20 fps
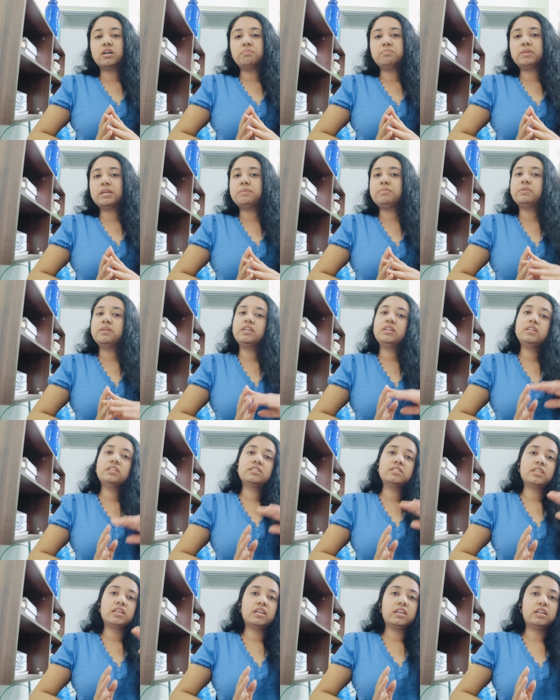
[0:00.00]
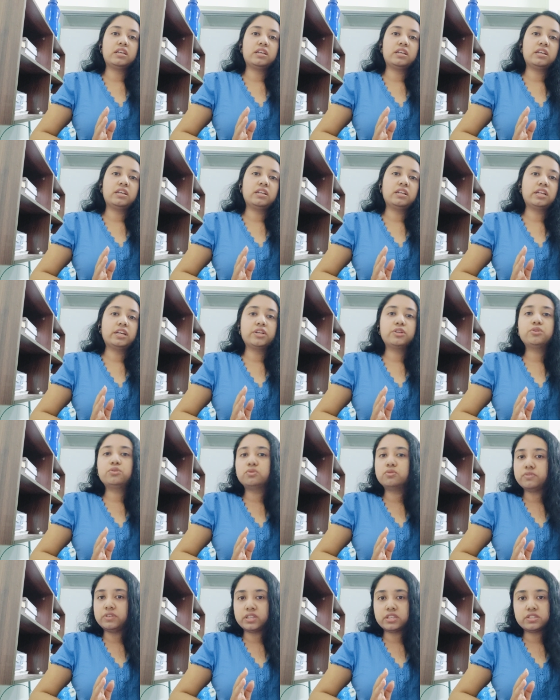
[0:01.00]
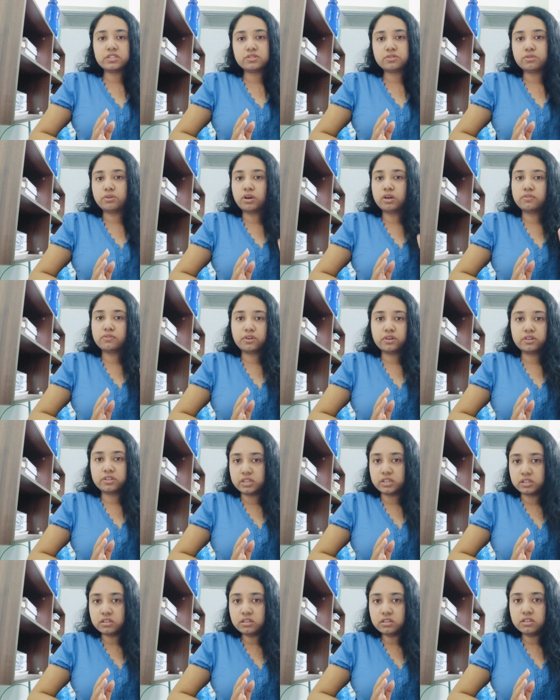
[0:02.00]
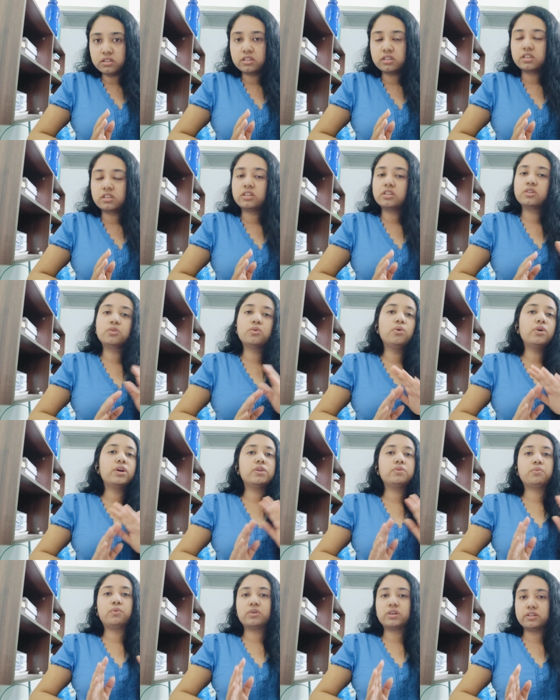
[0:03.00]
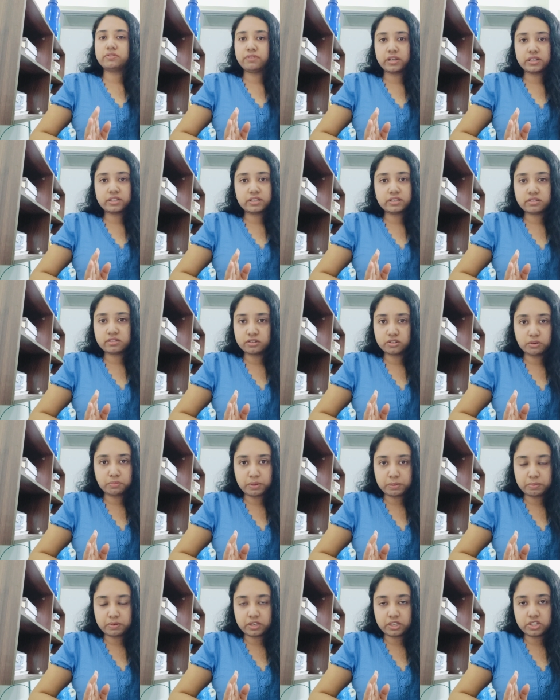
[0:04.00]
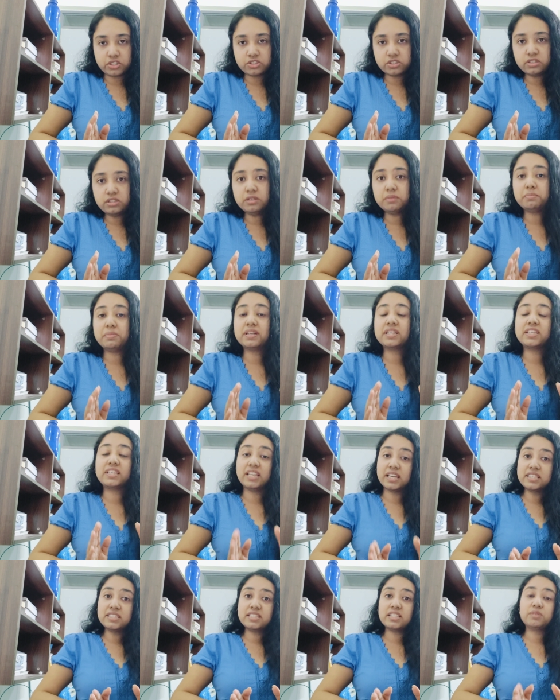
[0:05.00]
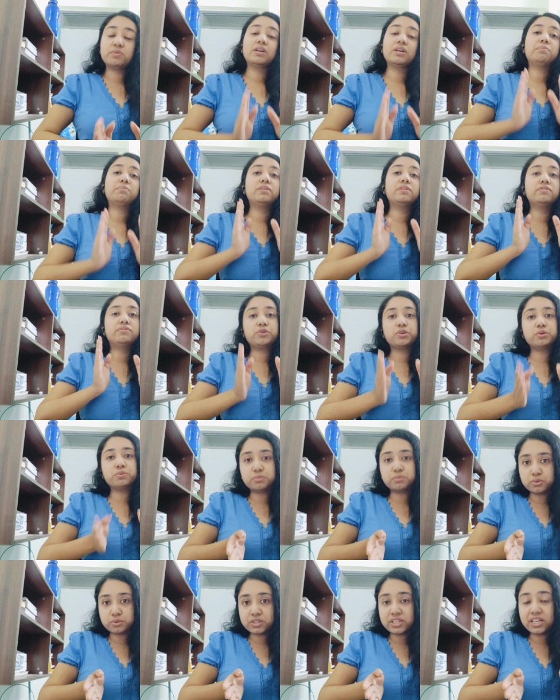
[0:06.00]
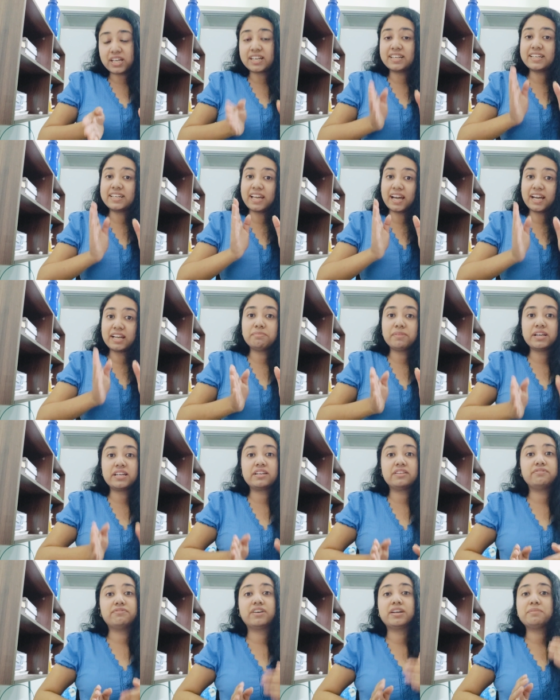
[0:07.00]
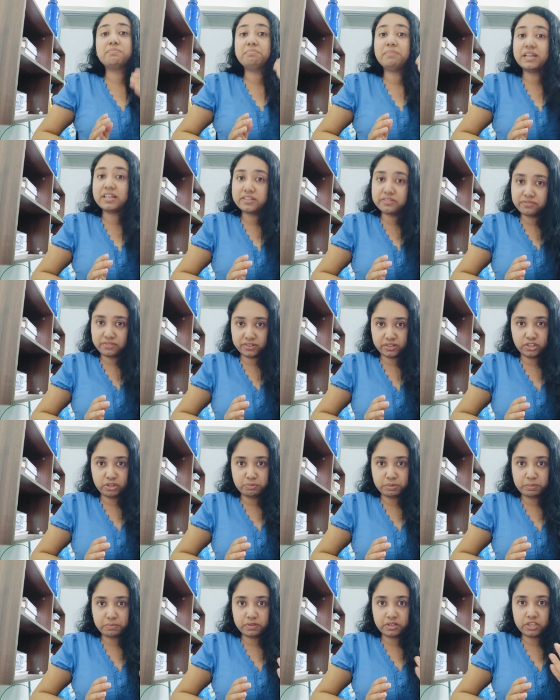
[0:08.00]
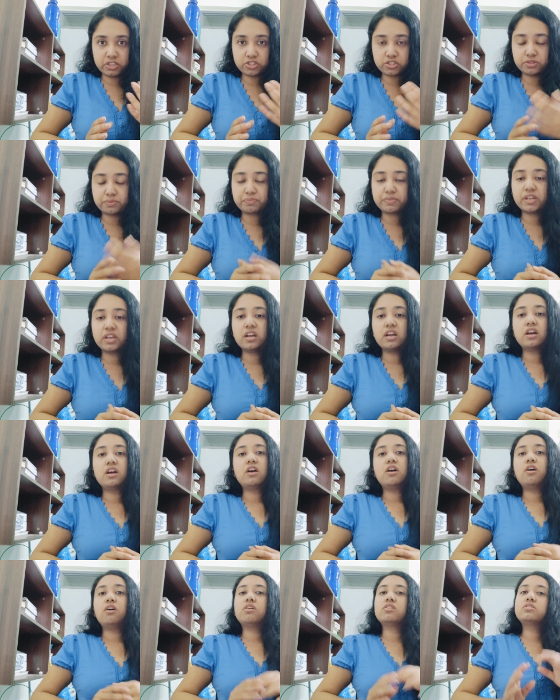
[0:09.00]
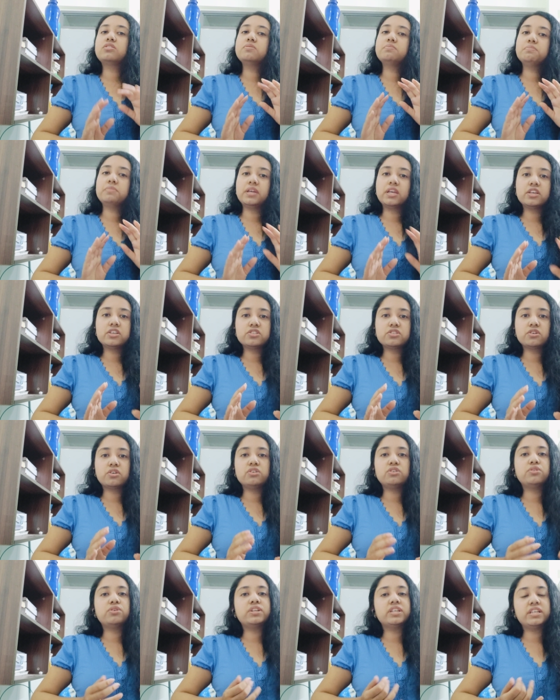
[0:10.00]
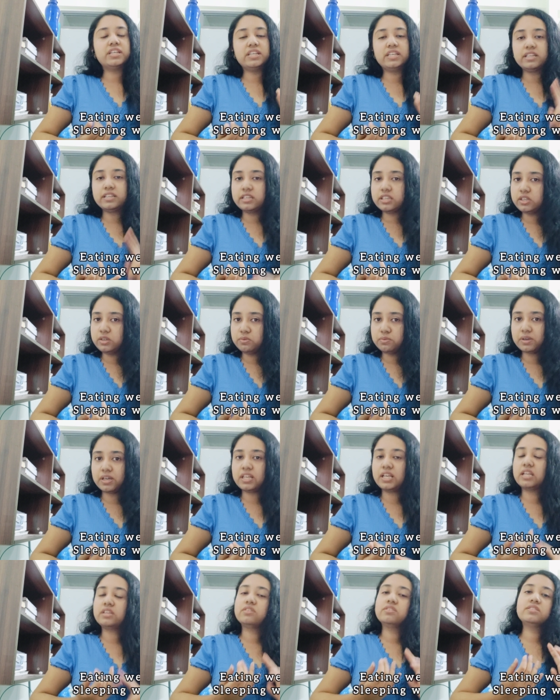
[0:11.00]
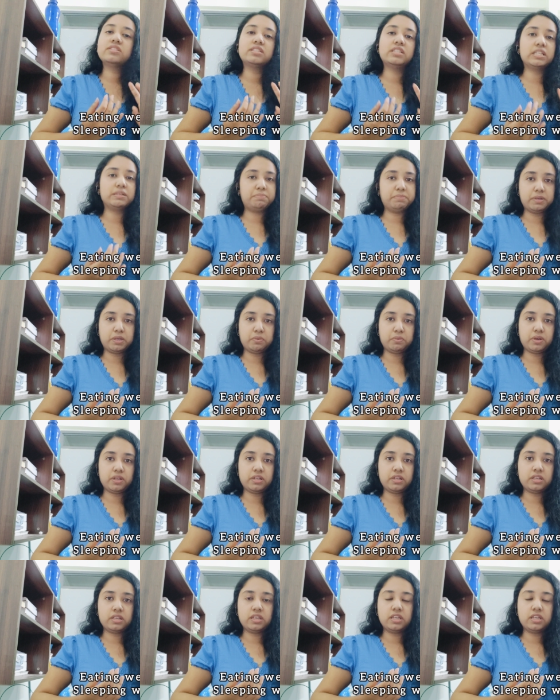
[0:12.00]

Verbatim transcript: Maybe say in like 2 weeks you go out for dinner. No, it won't affect your preparation, but yes, it will uplift your mood, and that might in fact benefit your preparation. Also, make sure you're eating well and you're sleeping well.